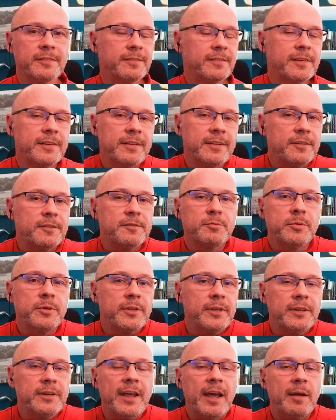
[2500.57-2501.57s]
there's
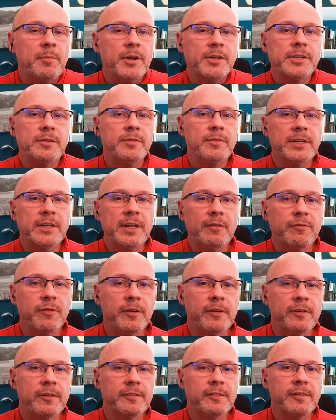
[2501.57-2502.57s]
really not much of a
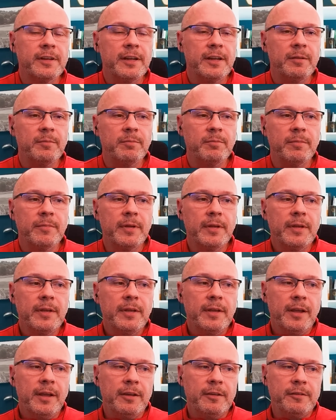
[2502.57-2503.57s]
difference. And
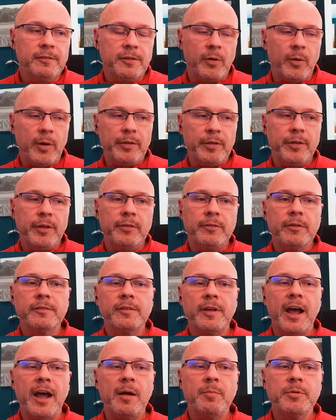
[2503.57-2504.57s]
so I think
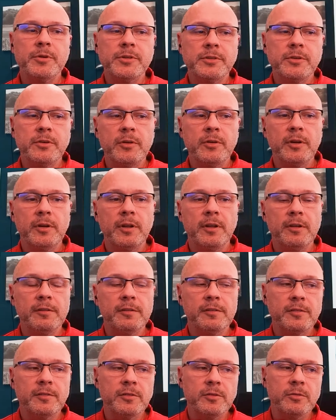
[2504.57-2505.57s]
there's
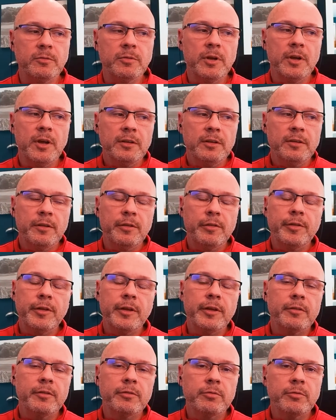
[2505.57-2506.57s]
opportunities to
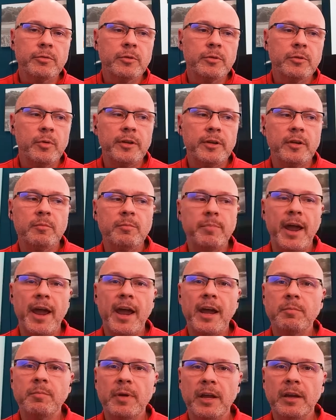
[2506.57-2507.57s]
think through what your
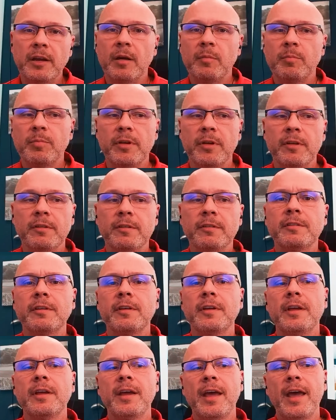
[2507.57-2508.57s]
bag makeup is.
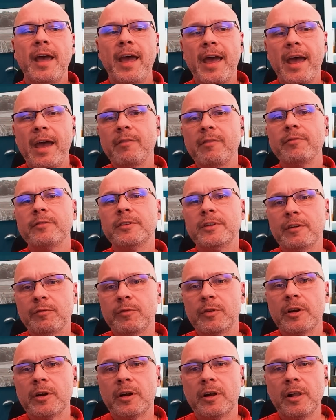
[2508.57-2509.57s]
Have
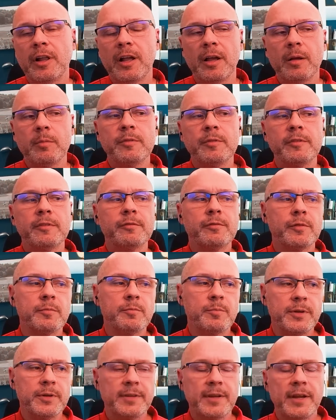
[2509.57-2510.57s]
different clubs for
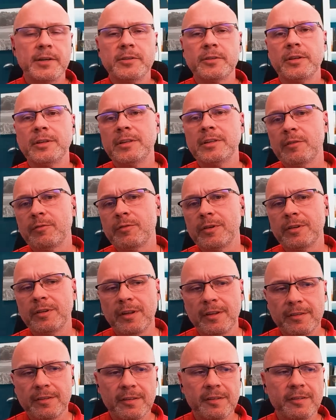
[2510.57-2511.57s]
potentially different
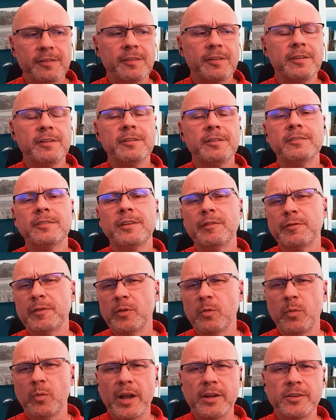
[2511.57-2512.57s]
distances,
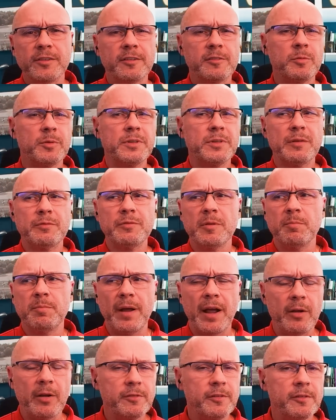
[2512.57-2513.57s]
different wedges with different
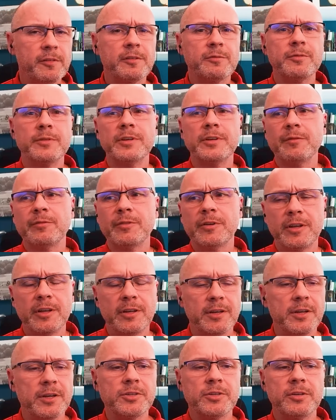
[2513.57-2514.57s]
bounces for different
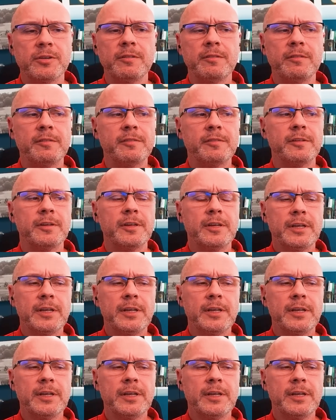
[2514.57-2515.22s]
conditions,